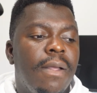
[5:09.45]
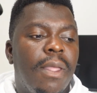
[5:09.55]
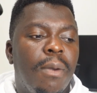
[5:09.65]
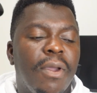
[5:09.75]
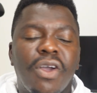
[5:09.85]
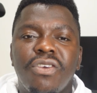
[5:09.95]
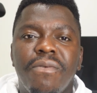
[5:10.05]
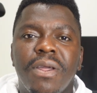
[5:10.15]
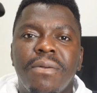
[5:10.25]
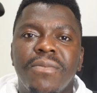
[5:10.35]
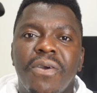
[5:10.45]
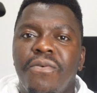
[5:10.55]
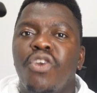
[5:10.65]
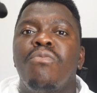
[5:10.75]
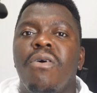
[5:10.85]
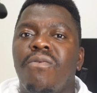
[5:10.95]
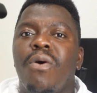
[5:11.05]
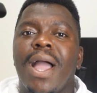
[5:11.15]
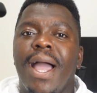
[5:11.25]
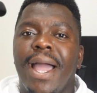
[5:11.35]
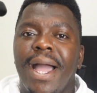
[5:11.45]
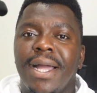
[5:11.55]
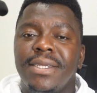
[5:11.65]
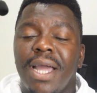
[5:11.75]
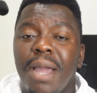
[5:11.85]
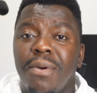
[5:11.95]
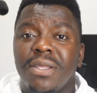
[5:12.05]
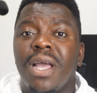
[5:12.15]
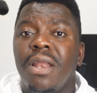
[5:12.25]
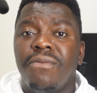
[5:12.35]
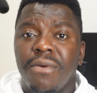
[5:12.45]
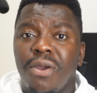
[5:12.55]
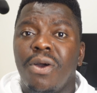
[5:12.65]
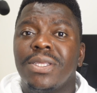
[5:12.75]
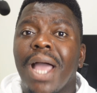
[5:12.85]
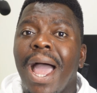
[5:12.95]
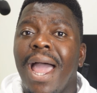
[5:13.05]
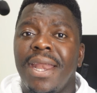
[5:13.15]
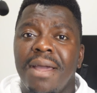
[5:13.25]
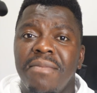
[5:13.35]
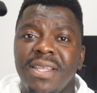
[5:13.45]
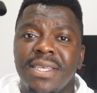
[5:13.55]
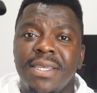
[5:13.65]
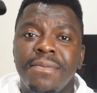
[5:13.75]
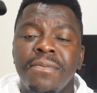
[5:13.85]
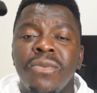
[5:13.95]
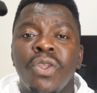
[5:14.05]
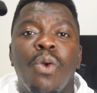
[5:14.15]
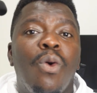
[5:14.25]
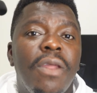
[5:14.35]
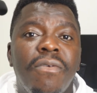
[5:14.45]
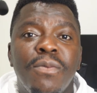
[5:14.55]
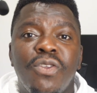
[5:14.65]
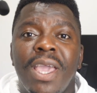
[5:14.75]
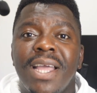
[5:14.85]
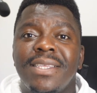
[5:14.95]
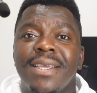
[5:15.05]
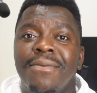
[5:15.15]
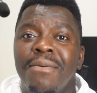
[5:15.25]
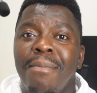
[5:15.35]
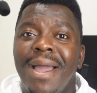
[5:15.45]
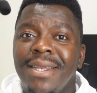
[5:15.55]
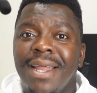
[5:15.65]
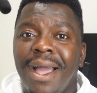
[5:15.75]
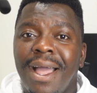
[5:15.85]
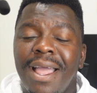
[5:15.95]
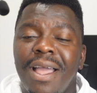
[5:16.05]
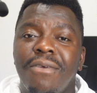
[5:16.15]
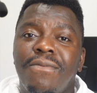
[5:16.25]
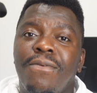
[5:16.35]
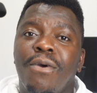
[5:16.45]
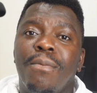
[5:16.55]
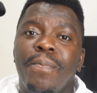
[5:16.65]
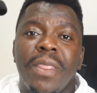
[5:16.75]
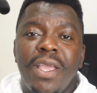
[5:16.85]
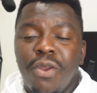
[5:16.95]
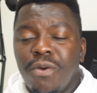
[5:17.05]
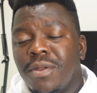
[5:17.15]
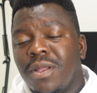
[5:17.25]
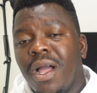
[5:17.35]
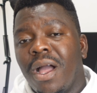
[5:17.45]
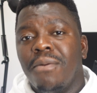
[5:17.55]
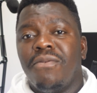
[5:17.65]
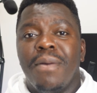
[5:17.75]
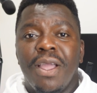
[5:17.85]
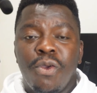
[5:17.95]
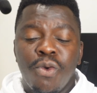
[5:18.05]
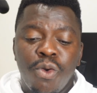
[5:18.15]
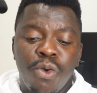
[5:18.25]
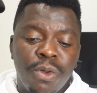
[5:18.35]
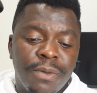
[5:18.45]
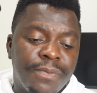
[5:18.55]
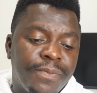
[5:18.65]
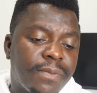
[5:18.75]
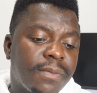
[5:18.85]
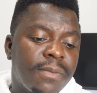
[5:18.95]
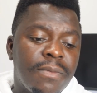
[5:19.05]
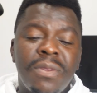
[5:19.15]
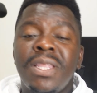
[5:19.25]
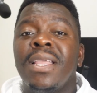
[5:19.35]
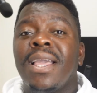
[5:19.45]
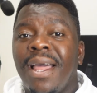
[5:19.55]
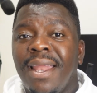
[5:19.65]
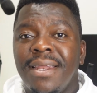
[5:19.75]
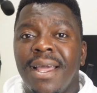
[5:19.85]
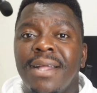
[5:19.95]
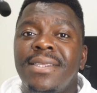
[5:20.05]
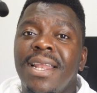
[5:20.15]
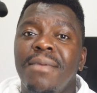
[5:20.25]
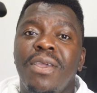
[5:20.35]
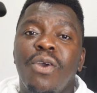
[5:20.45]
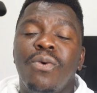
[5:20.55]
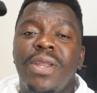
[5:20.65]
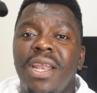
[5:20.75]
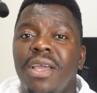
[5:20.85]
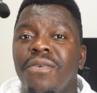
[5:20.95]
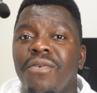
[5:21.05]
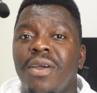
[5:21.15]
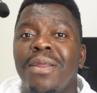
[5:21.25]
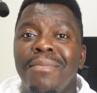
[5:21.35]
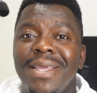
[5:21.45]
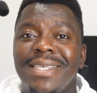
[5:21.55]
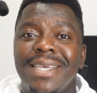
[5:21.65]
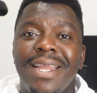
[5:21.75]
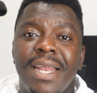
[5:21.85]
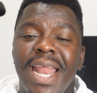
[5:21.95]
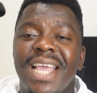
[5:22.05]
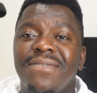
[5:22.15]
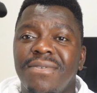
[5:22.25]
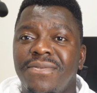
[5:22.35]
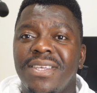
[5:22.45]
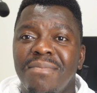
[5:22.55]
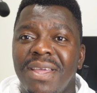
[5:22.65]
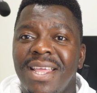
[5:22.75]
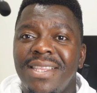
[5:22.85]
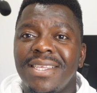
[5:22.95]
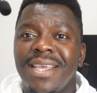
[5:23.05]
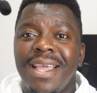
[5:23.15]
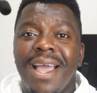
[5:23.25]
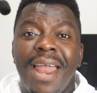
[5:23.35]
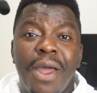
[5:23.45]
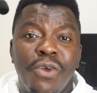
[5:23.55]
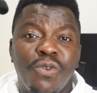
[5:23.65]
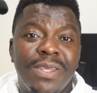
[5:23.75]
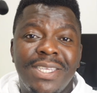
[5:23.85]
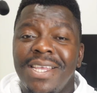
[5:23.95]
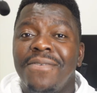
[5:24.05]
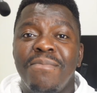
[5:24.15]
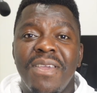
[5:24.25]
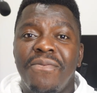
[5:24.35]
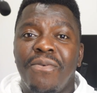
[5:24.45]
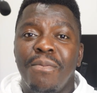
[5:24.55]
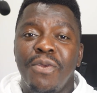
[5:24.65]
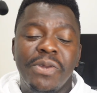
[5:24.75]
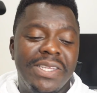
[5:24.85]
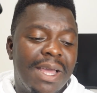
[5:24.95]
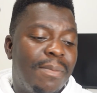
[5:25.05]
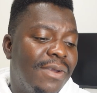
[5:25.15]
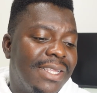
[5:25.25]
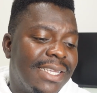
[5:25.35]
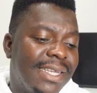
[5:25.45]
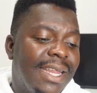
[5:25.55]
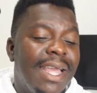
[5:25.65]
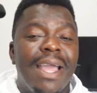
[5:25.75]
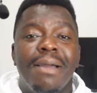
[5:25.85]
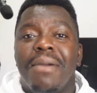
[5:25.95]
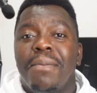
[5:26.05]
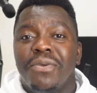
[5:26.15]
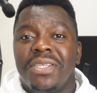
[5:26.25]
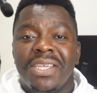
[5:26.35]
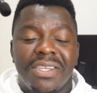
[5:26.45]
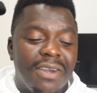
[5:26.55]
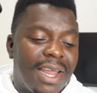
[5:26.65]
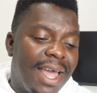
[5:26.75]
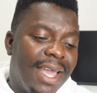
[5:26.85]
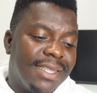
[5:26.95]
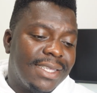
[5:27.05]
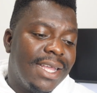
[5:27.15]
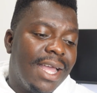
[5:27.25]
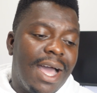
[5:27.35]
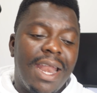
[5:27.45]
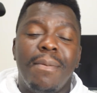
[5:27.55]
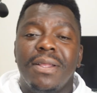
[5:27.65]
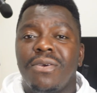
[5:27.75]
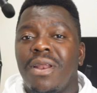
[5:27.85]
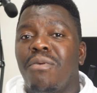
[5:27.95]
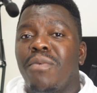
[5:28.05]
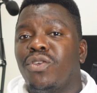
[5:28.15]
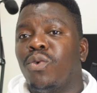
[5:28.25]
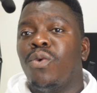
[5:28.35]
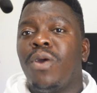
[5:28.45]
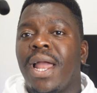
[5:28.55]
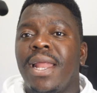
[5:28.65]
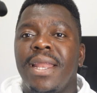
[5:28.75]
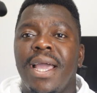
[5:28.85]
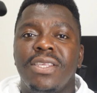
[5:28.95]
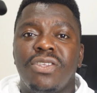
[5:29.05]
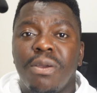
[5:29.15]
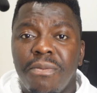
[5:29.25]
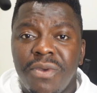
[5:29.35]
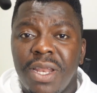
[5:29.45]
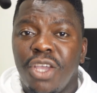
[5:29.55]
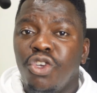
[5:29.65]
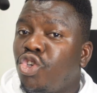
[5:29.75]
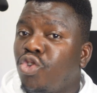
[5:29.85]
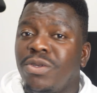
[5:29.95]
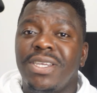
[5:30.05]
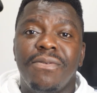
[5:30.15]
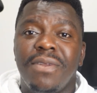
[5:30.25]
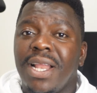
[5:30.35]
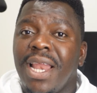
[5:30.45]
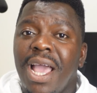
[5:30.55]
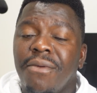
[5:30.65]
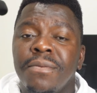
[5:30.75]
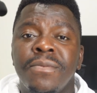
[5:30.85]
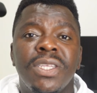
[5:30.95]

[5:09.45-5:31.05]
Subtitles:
Now, because of the volume of work I had, I practically forgot I had a meeting, only for me to get a reminder from, you know, from my Google calendar telling me, oh, Daniel, you've got a meeting in the next 15 minutes. And that was what saved me from, you know, disappointing my potential clients at that particular moment. So Google Calendar is something that you should definitely have.